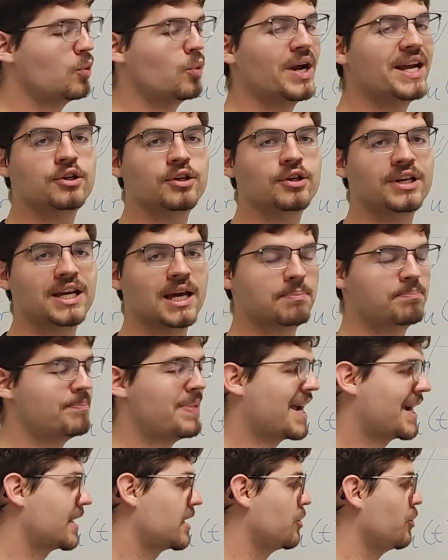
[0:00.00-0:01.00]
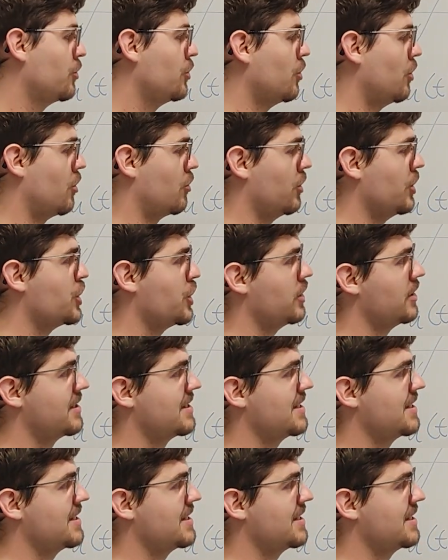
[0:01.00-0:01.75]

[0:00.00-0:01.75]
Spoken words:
way to get back to your original